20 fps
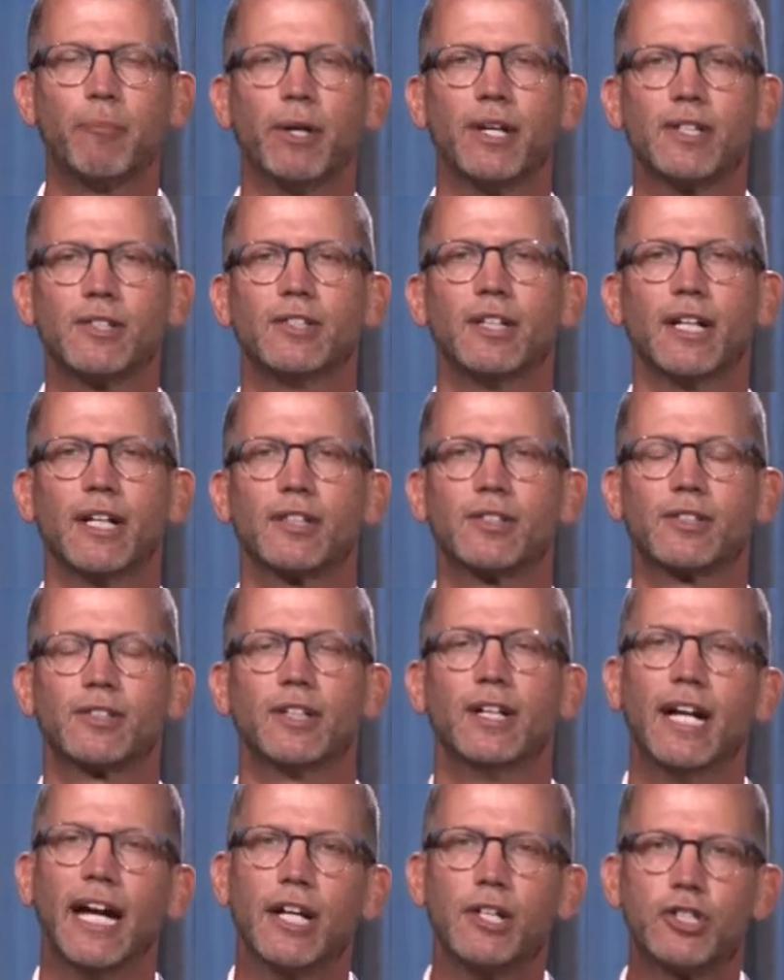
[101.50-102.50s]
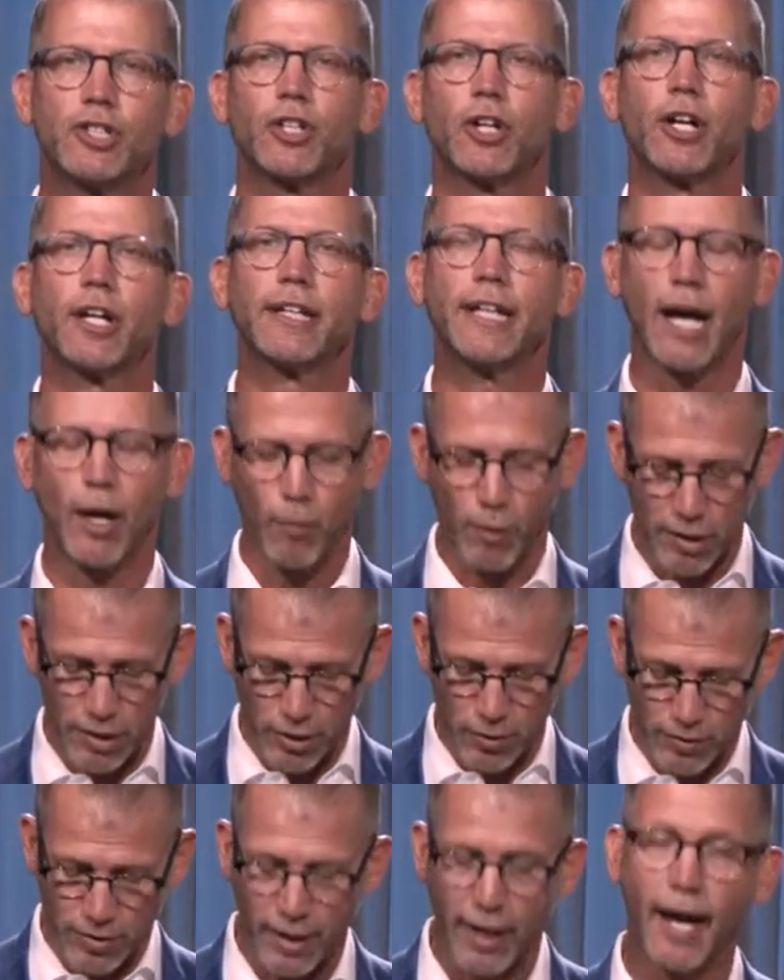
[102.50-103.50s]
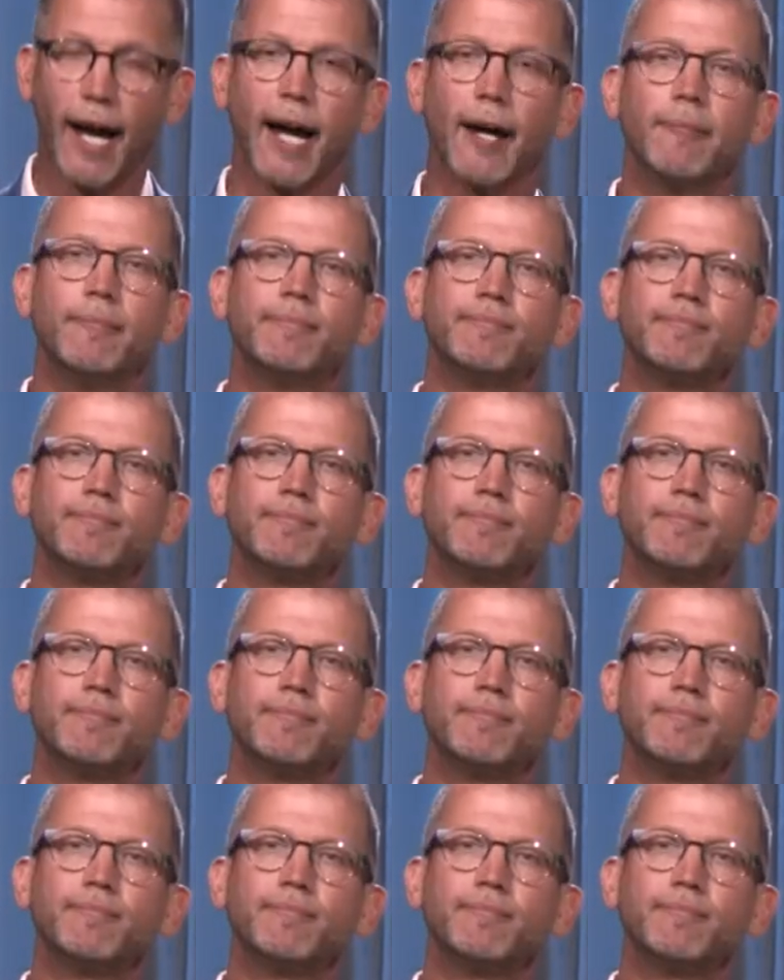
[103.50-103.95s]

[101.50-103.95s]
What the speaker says: business, and sharing that with you today.